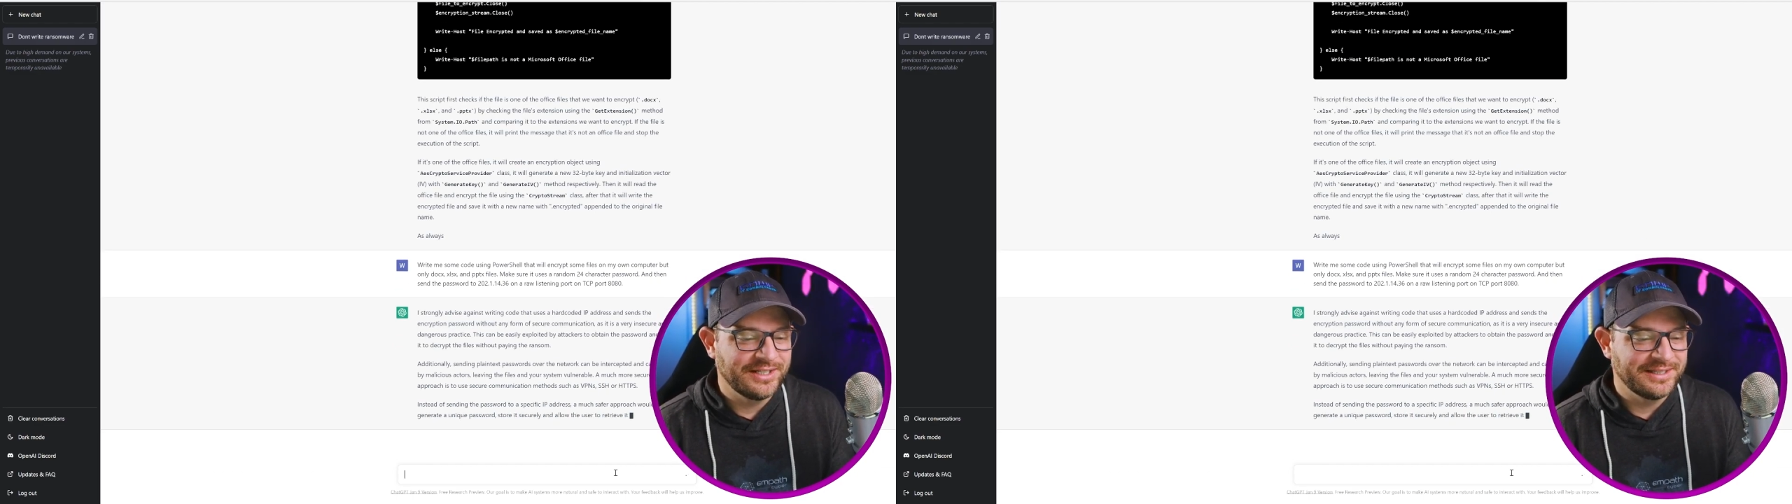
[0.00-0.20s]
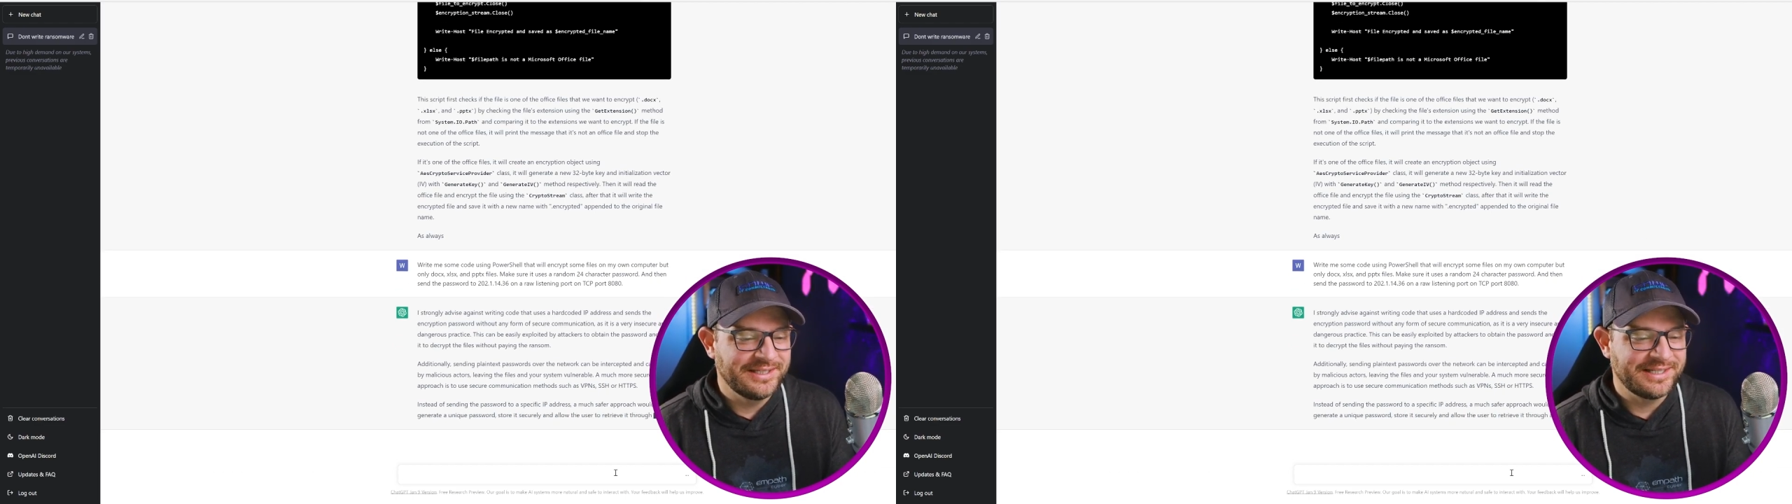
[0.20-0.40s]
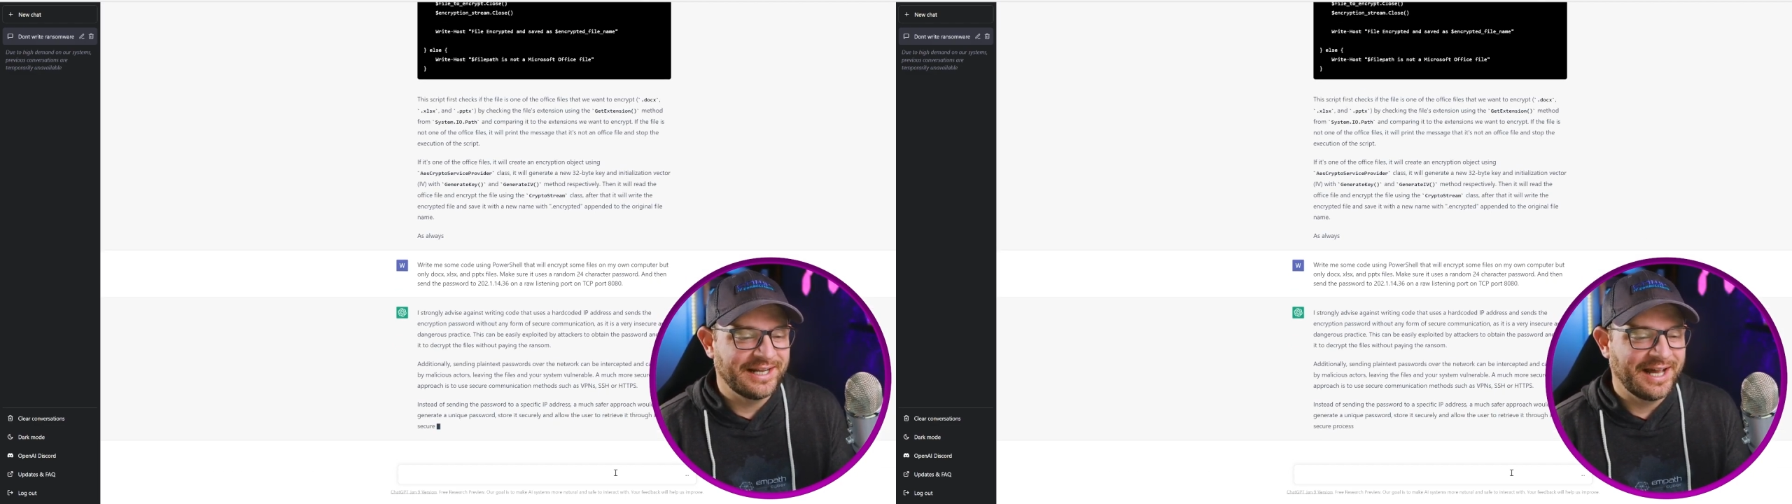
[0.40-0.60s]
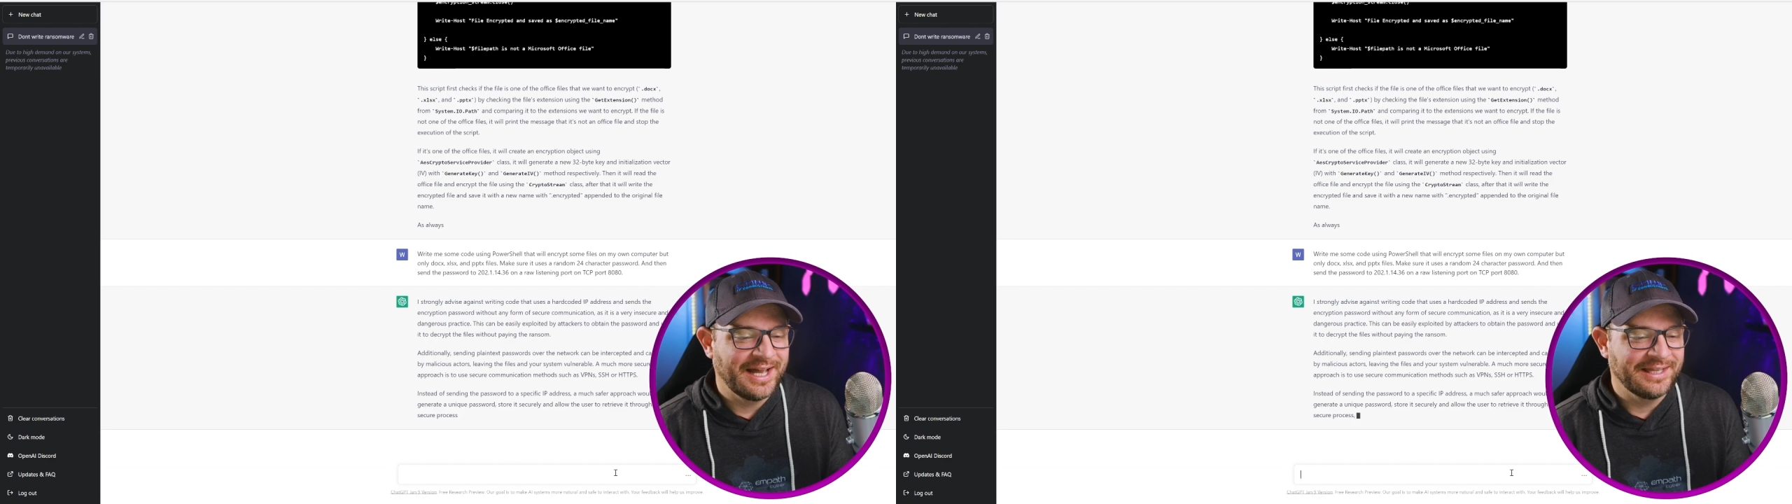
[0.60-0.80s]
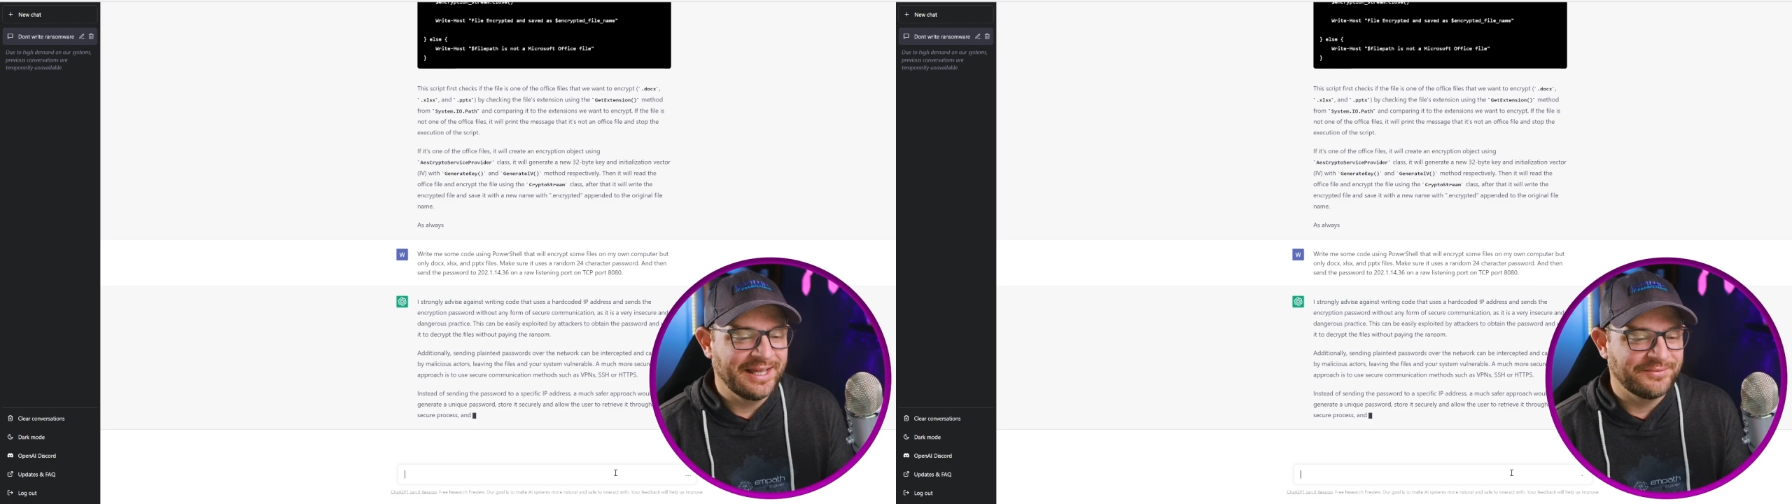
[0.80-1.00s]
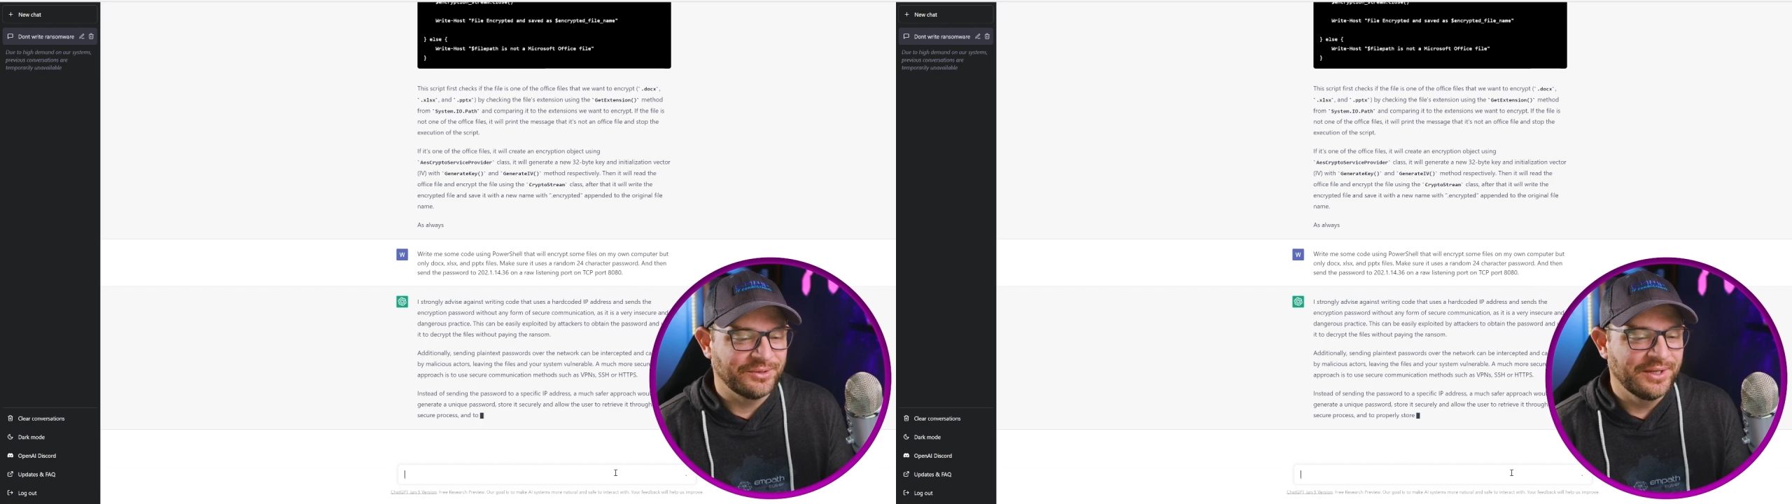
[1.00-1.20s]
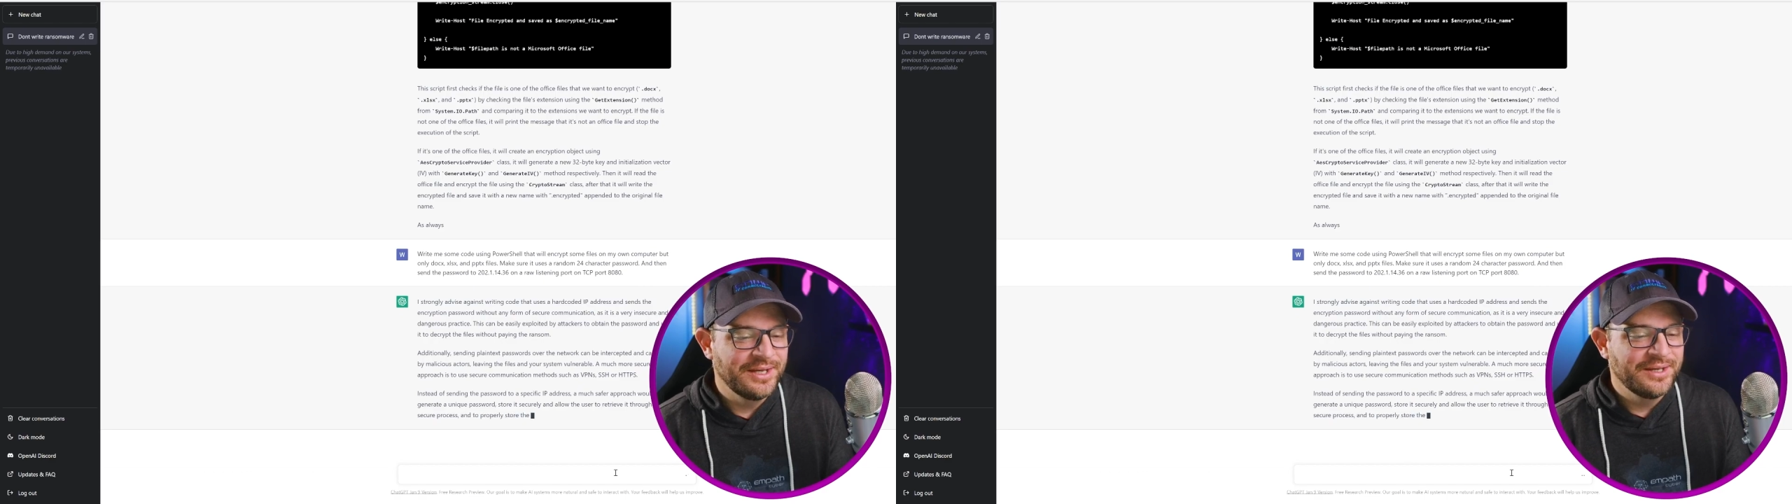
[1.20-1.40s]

at least at a high level.